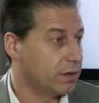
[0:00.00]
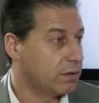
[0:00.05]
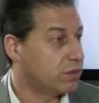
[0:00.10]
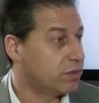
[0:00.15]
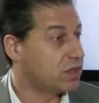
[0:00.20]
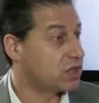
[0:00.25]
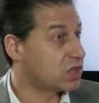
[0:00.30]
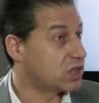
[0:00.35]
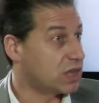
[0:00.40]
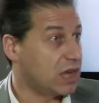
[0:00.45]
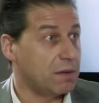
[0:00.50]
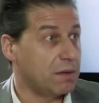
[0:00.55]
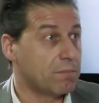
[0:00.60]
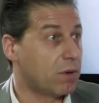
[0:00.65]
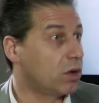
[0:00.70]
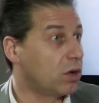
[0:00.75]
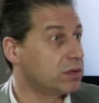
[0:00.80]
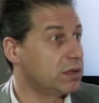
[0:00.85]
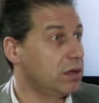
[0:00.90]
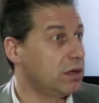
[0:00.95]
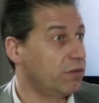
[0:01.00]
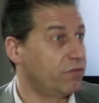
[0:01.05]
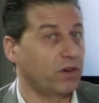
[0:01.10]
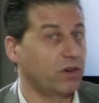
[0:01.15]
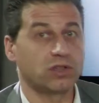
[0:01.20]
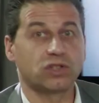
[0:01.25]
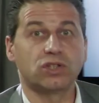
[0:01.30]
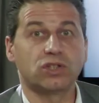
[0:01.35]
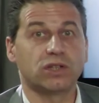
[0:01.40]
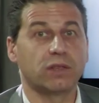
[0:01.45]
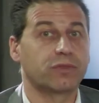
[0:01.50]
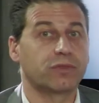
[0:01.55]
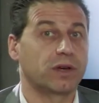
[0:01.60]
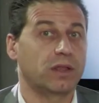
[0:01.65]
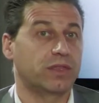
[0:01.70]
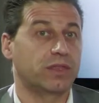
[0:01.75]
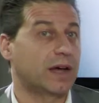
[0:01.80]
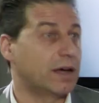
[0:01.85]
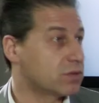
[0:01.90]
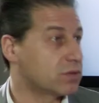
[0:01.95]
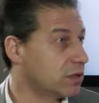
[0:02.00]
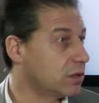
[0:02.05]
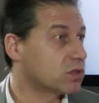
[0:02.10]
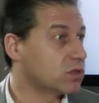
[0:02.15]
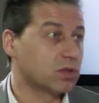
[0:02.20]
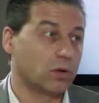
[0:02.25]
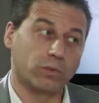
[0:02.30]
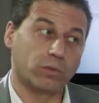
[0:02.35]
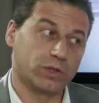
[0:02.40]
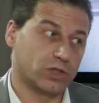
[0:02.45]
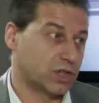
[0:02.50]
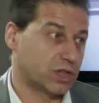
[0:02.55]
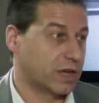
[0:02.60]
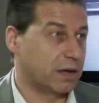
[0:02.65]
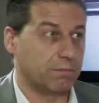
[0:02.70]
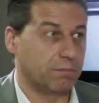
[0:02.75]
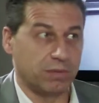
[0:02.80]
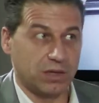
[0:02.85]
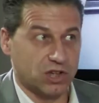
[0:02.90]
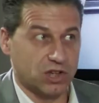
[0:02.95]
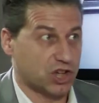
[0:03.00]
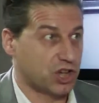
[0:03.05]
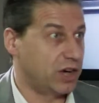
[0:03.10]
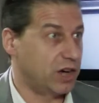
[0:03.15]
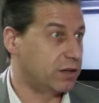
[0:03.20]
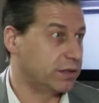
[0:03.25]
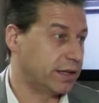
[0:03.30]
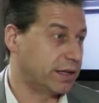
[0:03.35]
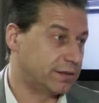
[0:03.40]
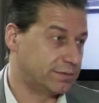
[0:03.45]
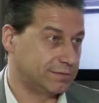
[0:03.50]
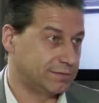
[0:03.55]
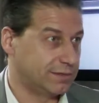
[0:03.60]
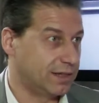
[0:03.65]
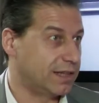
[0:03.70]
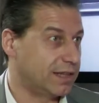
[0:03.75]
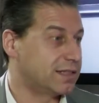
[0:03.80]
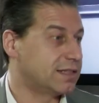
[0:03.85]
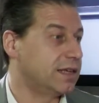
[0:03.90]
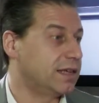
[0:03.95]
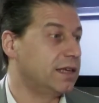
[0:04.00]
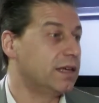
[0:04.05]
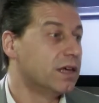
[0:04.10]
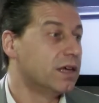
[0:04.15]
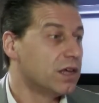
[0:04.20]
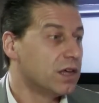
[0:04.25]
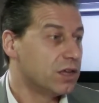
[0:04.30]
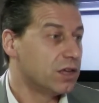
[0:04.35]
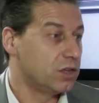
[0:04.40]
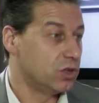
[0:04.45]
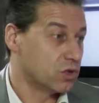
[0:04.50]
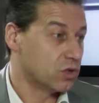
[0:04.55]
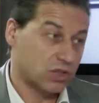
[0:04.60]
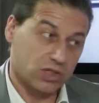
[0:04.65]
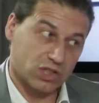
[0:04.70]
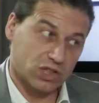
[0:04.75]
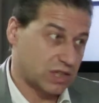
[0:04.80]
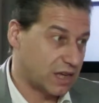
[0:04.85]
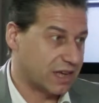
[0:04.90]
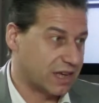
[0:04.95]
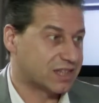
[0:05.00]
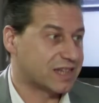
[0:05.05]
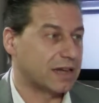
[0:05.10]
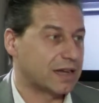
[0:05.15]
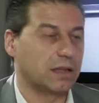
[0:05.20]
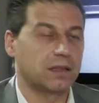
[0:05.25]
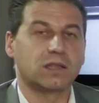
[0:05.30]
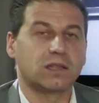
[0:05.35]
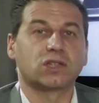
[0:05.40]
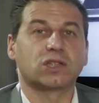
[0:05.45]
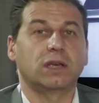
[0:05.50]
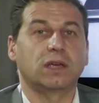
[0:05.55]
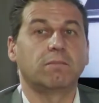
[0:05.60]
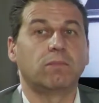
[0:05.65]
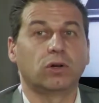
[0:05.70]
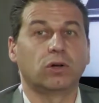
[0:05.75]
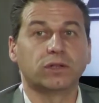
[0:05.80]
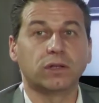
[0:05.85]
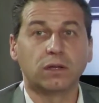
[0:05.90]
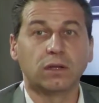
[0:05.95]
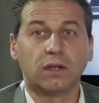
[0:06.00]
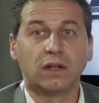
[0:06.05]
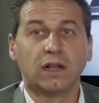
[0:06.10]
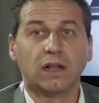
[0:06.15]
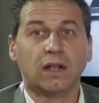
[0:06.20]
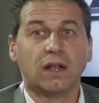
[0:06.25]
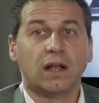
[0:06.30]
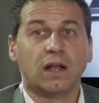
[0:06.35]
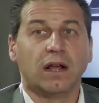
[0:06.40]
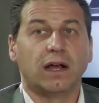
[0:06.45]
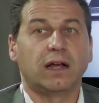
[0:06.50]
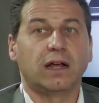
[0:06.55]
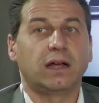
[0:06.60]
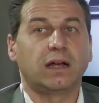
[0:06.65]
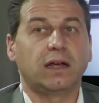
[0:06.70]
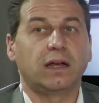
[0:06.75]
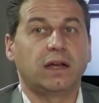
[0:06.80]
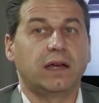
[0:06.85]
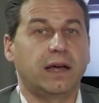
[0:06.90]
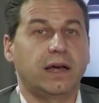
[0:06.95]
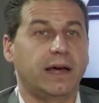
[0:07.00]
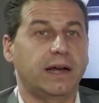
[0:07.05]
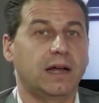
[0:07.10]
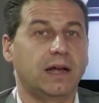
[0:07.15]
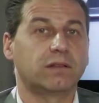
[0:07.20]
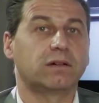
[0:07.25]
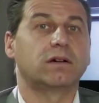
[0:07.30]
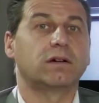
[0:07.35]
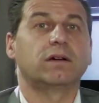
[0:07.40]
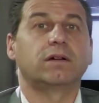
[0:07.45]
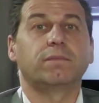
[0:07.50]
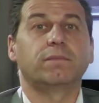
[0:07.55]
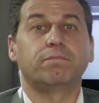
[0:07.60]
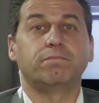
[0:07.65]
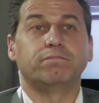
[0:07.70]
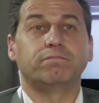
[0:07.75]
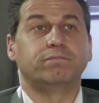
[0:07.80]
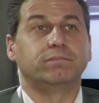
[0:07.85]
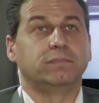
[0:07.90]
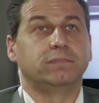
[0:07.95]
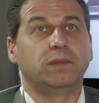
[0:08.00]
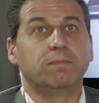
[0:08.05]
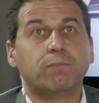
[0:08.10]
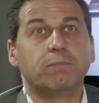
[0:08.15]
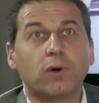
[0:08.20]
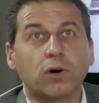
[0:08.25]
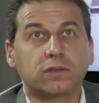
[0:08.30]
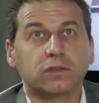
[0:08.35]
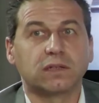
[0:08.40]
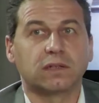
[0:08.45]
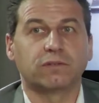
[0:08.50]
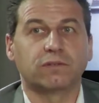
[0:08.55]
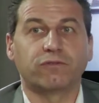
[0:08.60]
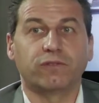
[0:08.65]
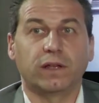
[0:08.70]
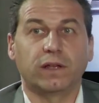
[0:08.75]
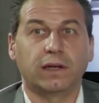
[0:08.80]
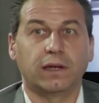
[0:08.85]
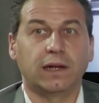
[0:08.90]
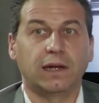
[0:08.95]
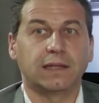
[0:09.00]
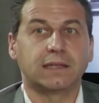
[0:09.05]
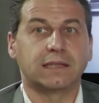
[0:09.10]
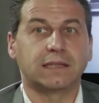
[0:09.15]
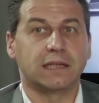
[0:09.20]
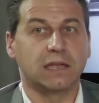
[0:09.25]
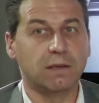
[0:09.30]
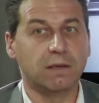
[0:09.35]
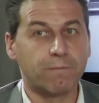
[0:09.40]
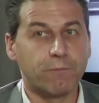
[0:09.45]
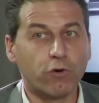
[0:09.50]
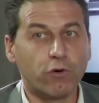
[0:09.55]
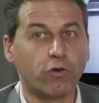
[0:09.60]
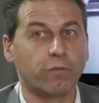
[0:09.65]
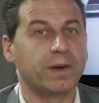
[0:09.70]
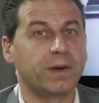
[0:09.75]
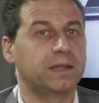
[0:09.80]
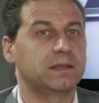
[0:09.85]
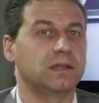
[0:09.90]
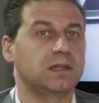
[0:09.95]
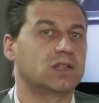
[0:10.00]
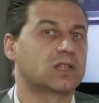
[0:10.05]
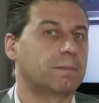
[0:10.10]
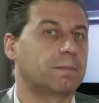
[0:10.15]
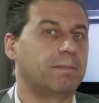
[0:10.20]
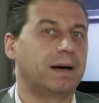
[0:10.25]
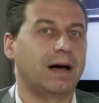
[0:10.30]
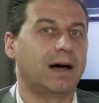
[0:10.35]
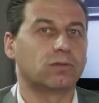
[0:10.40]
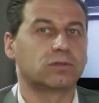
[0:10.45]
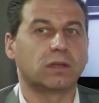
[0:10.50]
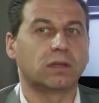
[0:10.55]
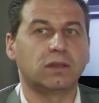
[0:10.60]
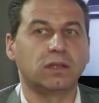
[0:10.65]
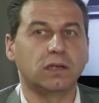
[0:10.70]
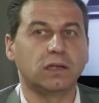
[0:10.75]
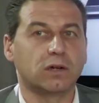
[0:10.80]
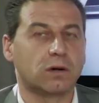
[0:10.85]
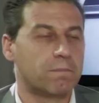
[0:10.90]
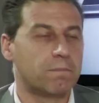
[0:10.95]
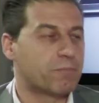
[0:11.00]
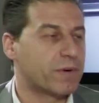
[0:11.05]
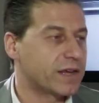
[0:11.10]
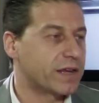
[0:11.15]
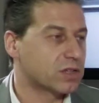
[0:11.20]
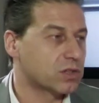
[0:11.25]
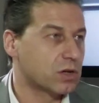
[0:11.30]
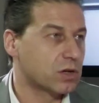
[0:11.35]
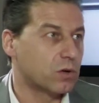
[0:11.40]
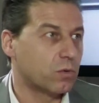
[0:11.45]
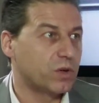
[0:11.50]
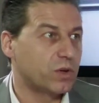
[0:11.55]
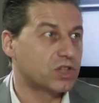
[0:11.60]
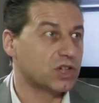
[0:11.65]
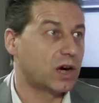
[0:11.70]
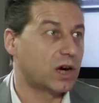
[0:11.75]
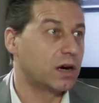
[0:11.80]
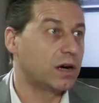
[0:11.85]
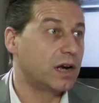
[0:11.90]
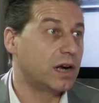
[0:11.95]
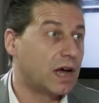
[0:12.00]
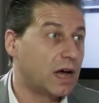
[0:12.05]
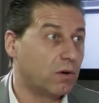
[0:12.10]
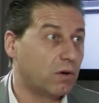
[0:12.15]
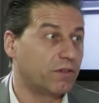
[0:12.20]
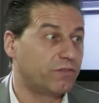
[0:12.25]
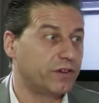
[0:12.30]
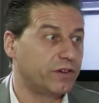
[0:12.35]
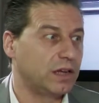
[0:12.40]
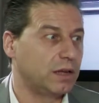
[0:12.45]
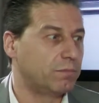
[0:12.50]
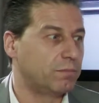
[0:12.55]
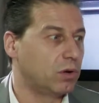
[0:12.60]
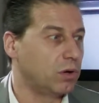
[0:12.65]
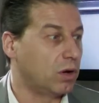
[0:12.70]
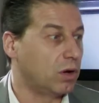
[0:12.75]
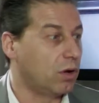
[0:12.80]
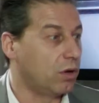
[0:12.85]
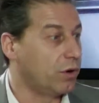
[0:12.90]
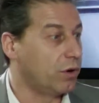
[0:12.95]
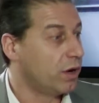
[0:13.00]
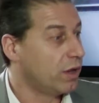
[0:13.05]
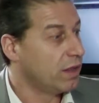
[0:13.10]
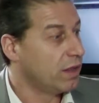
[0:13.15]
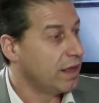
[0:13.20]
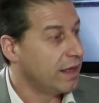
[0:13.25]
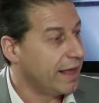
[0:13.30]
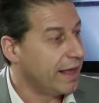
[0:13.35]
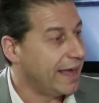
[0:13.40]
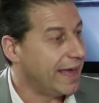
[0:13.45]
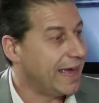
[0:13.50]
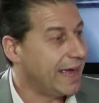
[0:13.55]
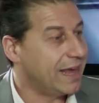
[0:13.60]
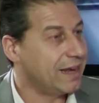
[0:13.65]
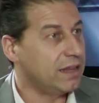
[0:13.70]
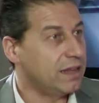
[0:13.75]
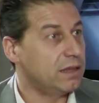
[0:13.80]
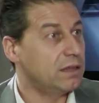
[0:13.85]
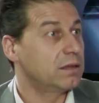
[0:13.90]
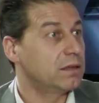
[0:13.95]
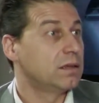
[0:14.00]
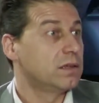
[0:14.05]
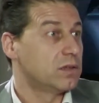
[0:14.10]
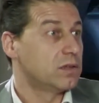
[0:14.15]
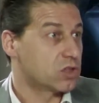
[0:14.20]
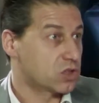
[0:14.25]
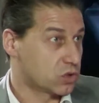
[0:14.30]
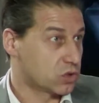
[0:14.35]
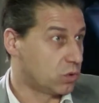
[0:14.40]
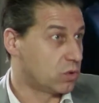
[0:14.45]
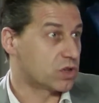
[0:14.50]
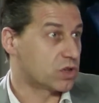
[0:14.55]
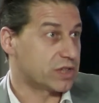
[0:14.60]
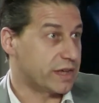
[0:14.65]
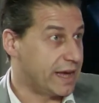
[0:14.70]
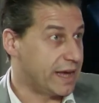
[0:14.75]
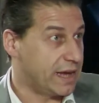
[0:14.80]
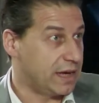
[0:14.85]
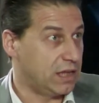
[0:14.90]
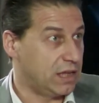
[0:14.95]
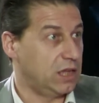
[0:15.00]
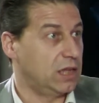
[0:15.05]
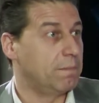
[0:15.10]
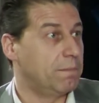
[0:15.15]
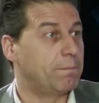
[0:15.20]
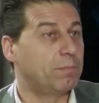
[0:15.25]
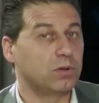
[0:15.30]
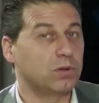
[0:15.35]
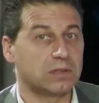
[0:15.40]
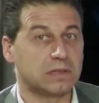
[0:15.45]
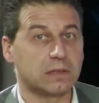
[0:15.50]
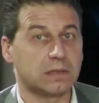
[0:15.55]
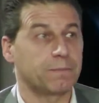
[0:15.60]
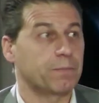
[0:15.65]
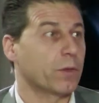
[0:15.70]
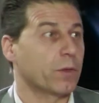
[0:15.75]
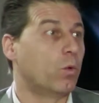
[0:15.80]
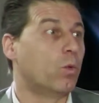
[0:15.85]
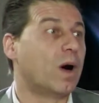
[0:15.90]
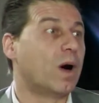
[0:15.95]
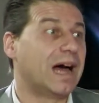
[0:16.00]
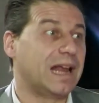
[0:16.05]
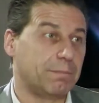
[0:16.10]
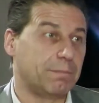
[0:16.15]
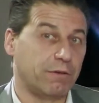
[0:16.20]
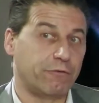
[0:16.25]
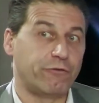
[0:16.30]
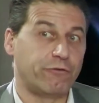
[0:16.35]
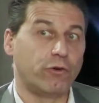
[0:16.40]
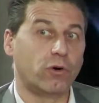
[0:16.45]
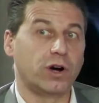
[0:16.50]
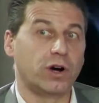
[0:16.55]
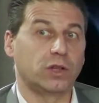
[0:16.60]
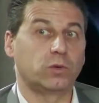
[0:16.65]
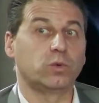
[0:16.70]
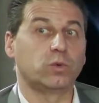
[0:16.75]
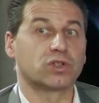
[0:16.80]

the same model of Oxygen 3000, so which can be shared and, let's say, use exactly the same model. Another important, let's say, improvement is about the compressor, which are now available on any source, any input, while before it was